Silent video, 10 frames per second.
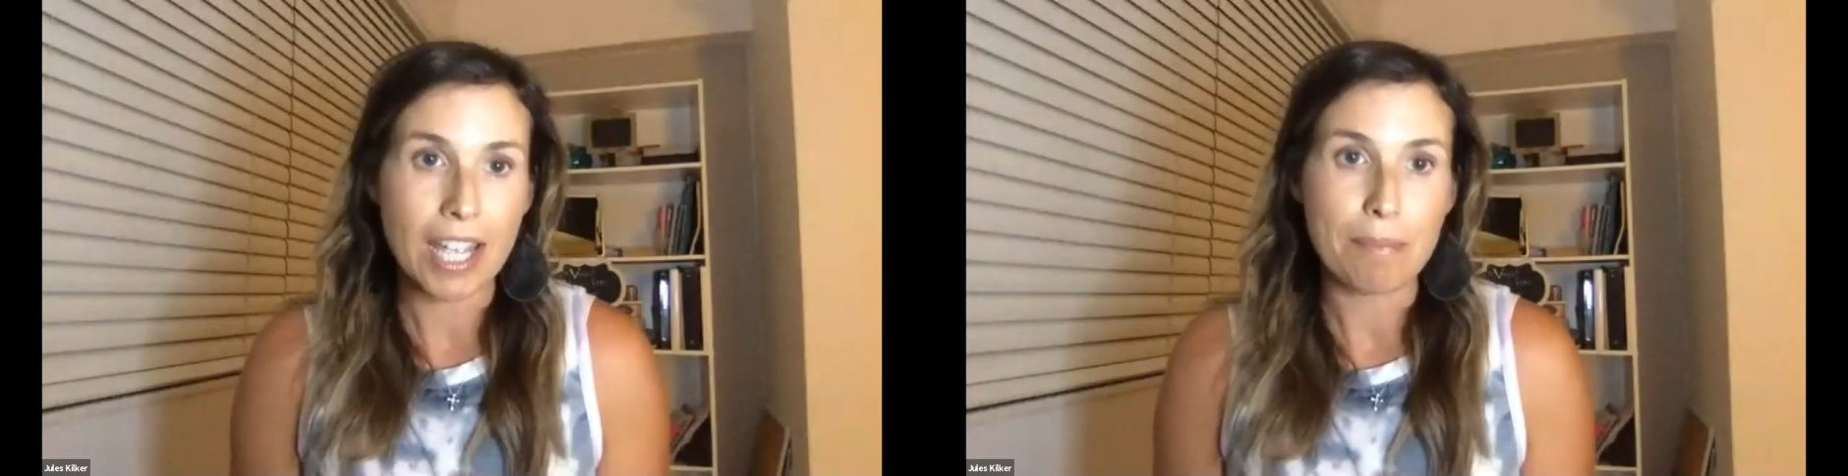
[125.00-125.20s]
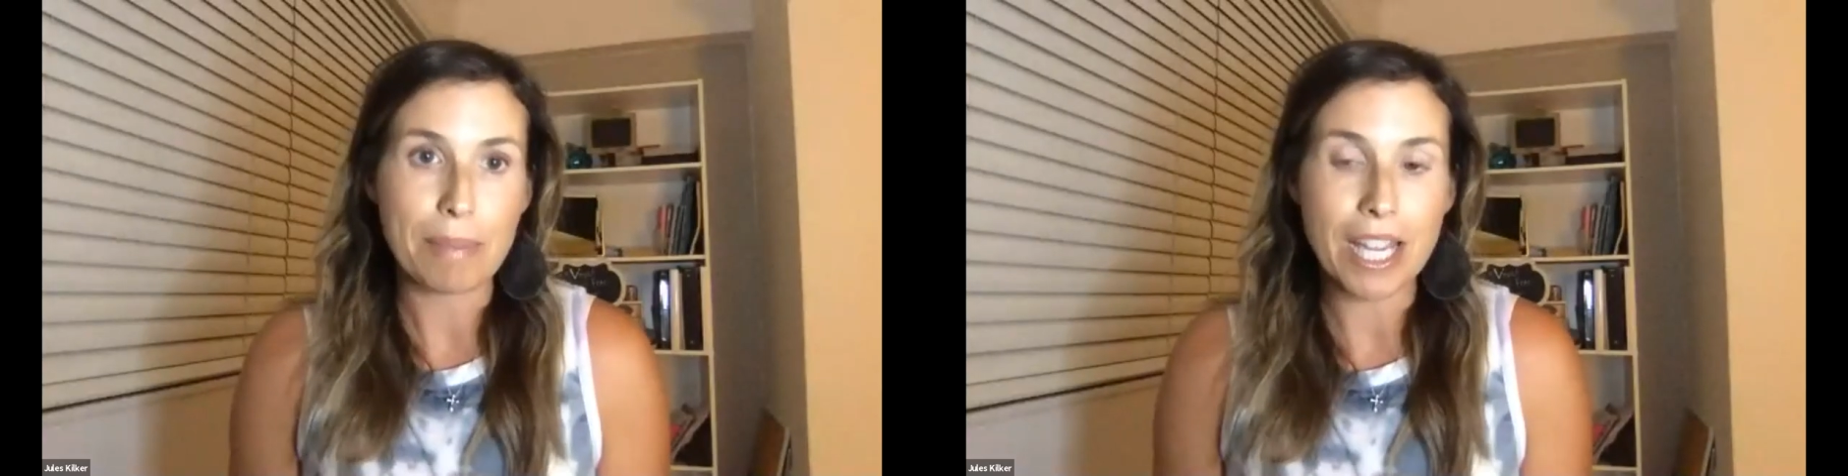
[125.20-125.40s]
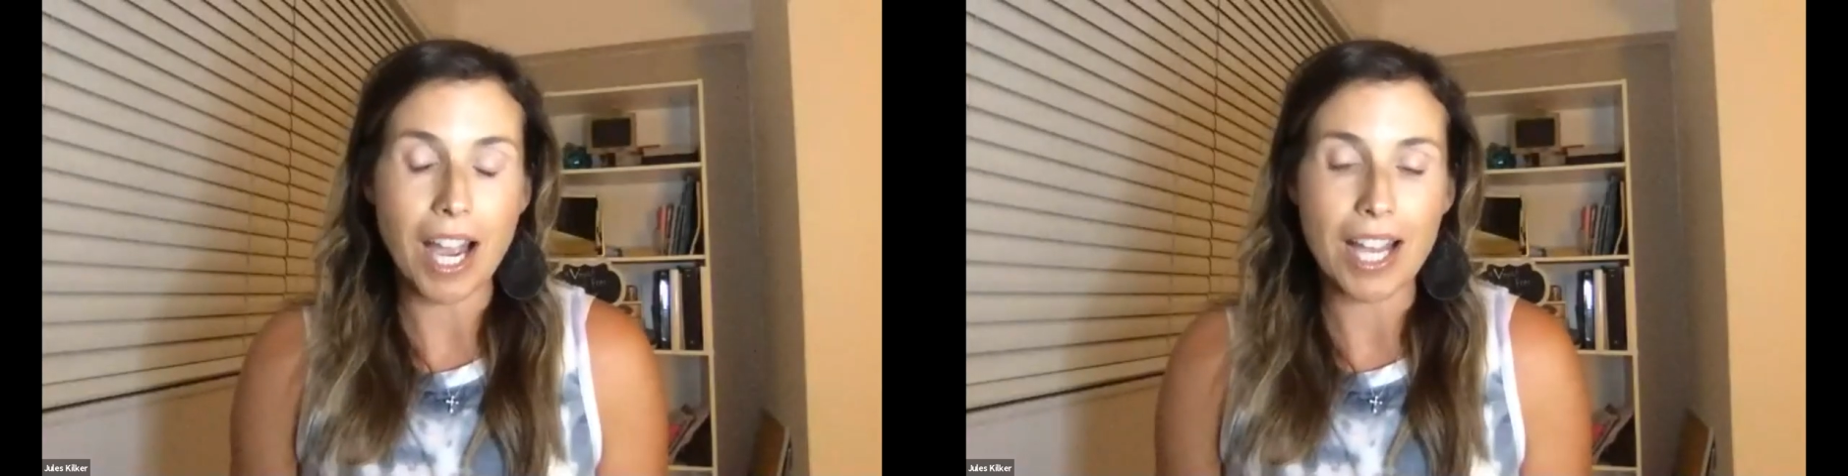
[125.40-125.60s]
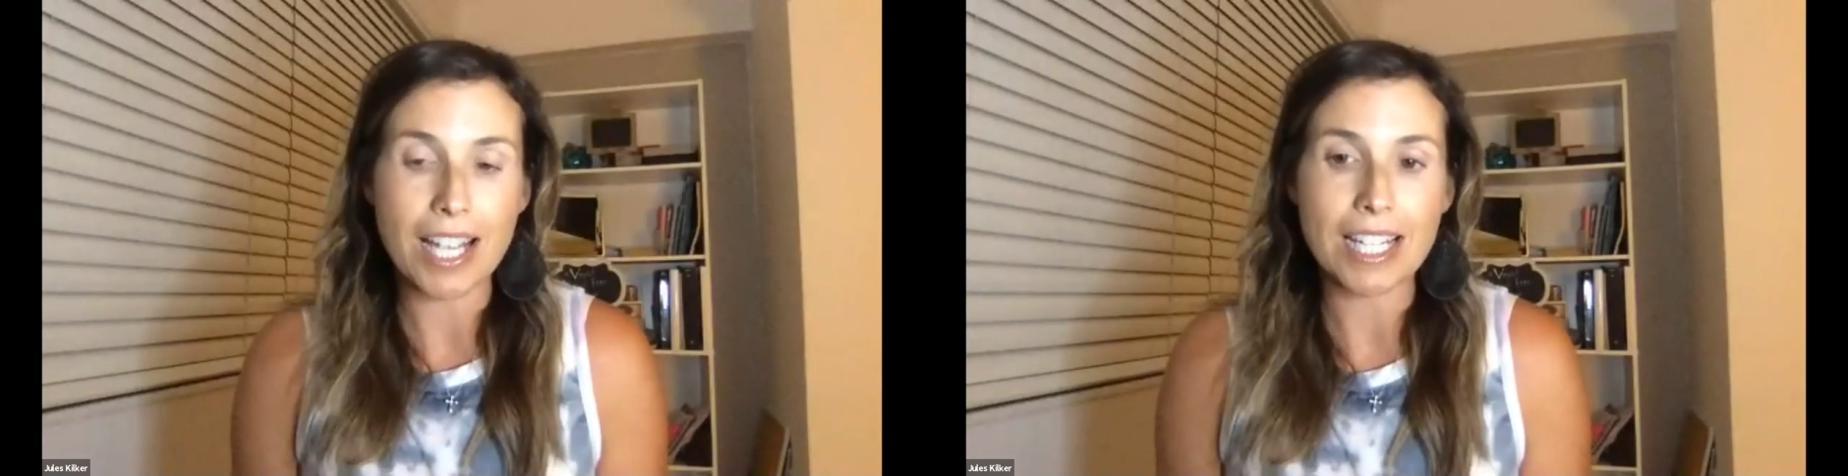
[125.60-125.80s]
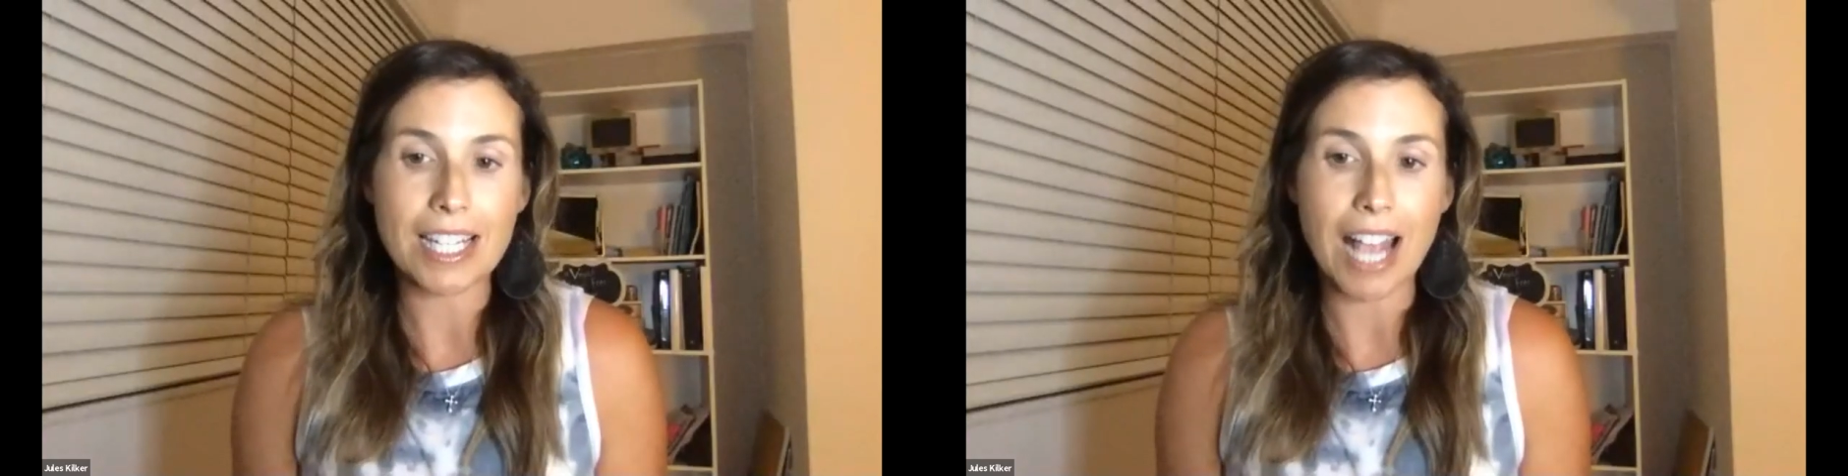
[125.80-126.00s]

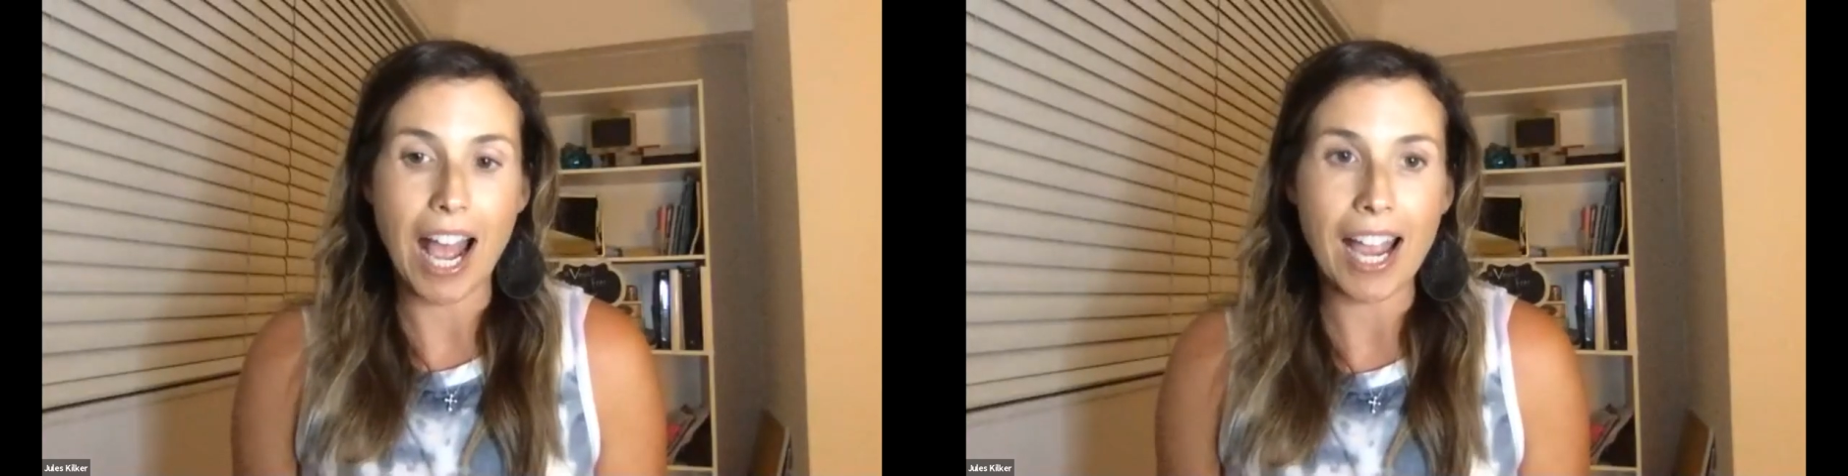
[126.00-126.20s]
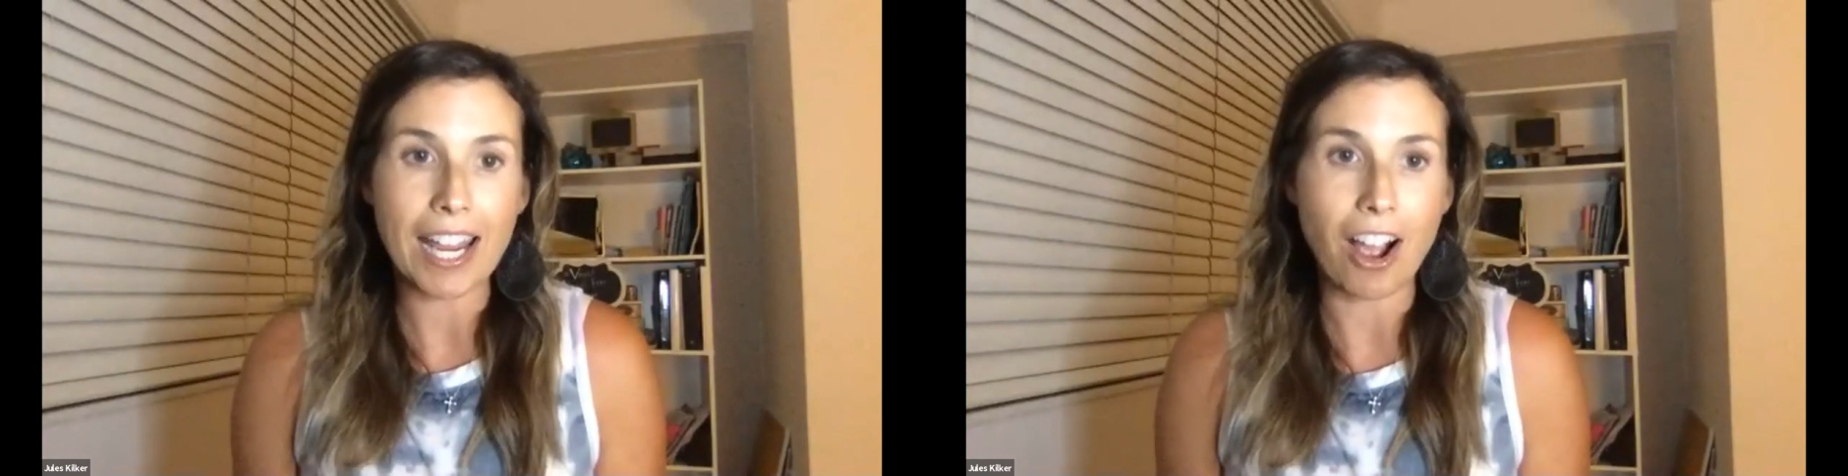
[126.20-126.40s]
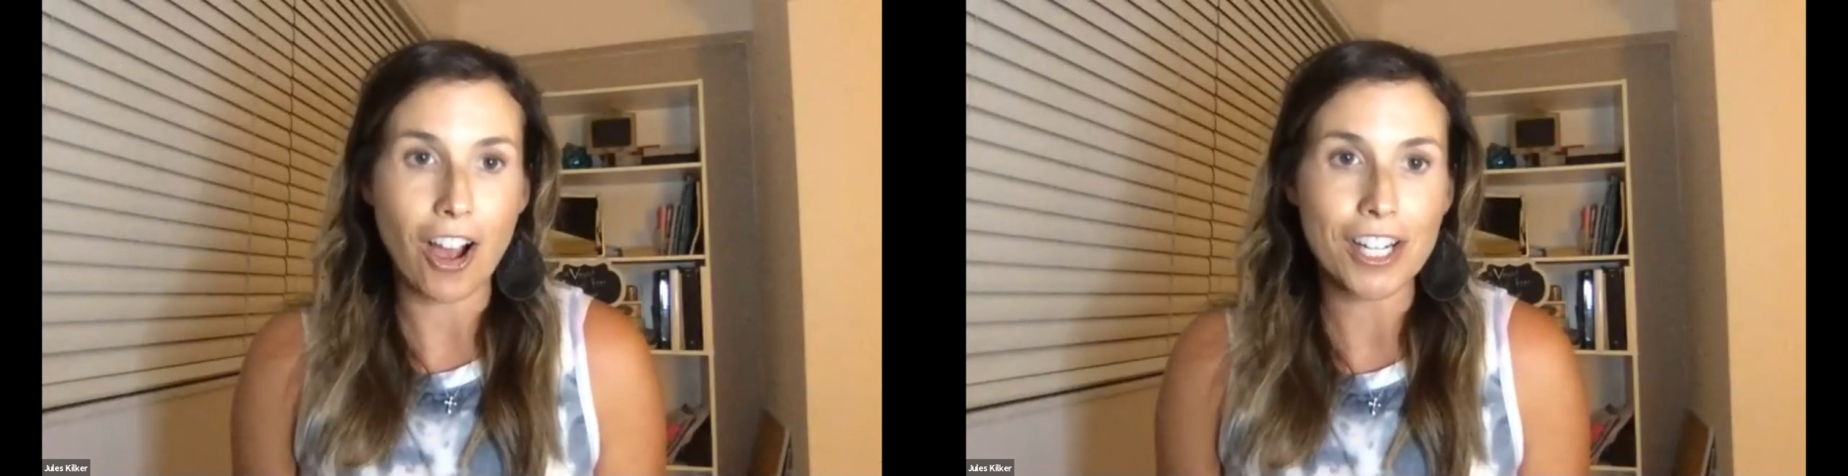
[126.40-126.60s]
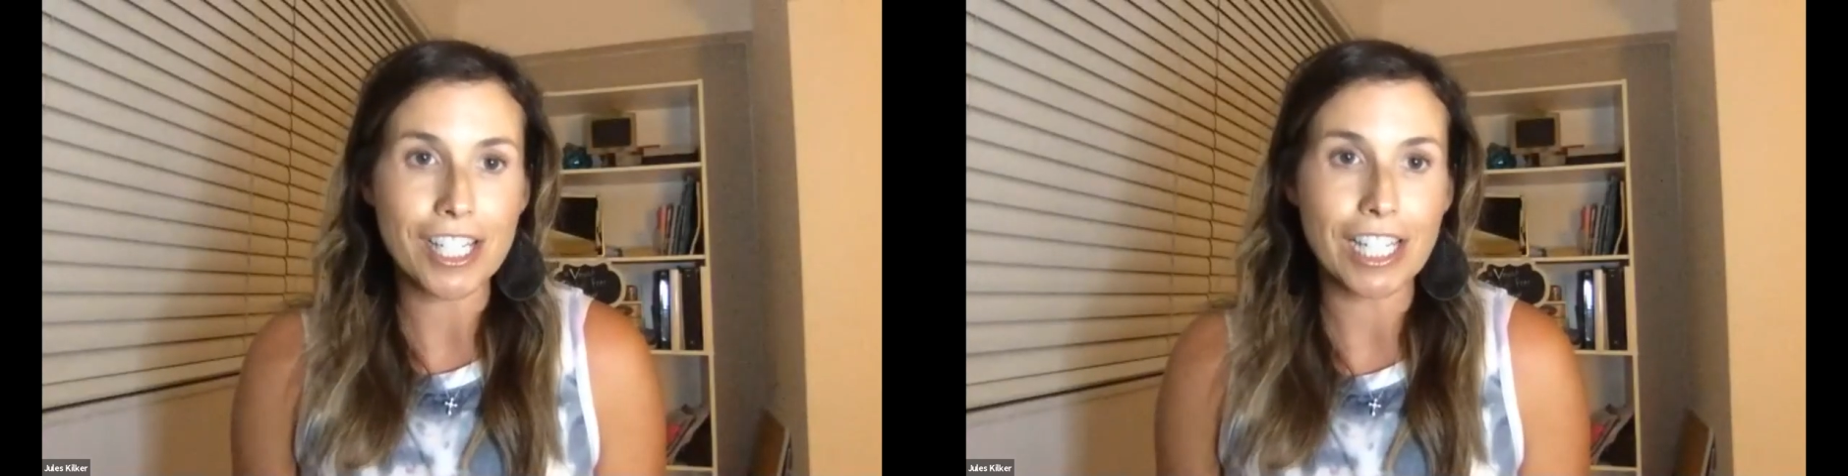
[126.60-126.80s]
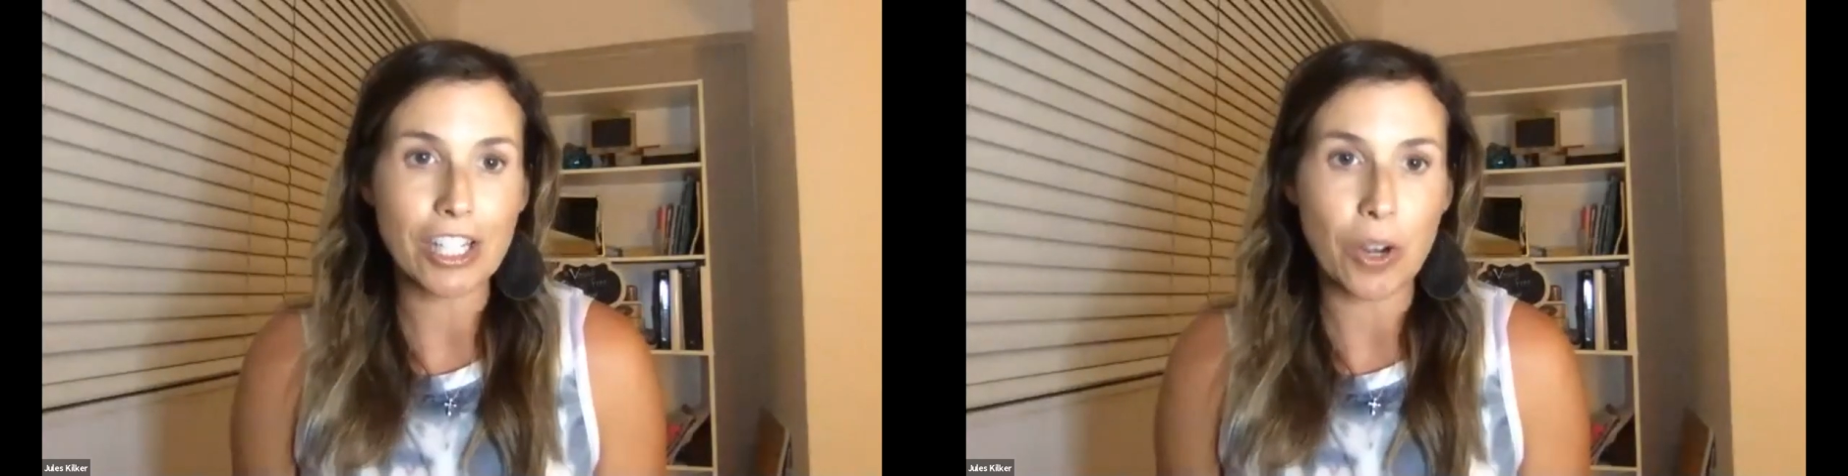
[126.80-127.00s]
because I honestly